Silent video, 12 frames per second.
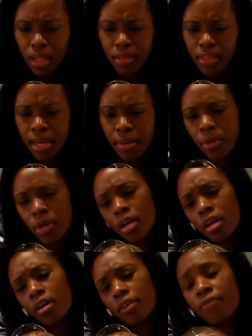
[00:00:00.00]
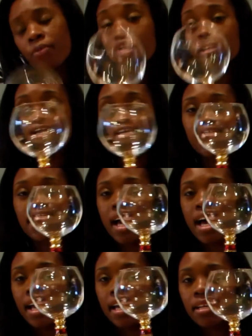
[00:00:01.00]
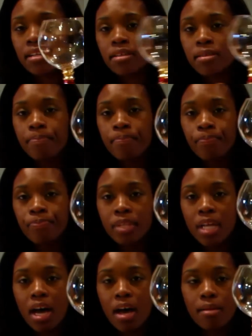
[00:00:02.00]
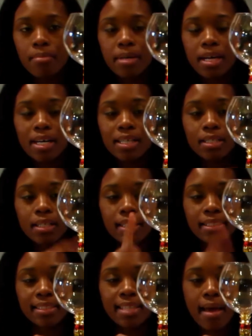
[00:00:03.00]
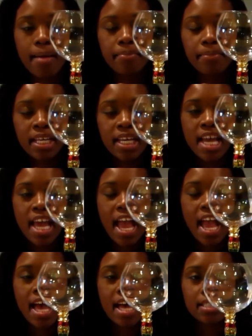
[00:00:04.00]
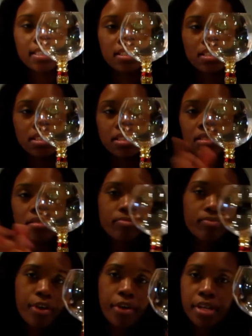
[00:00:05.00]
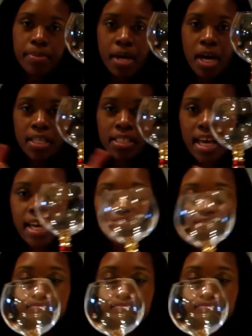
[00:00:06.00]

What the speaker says: They were $4.99 a stem and $30. I